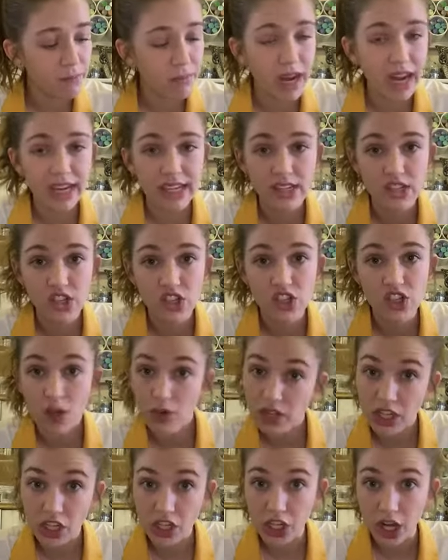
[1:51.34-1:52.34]
by
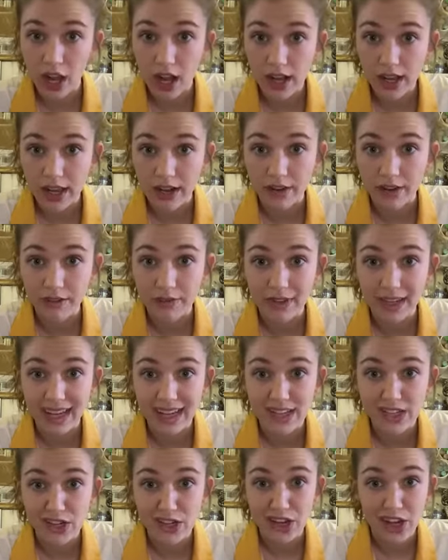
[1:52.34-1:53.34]
Sony Shock. I don't know if you
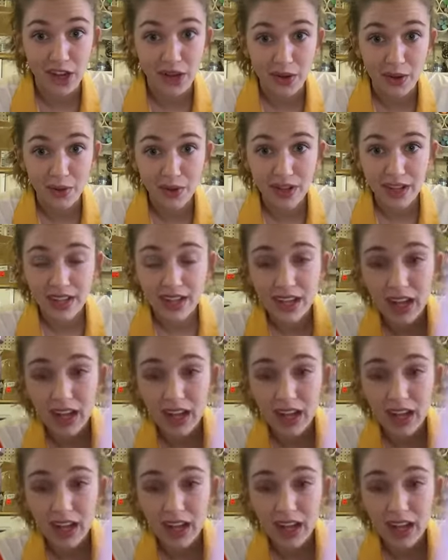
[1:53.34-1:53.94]
guys know,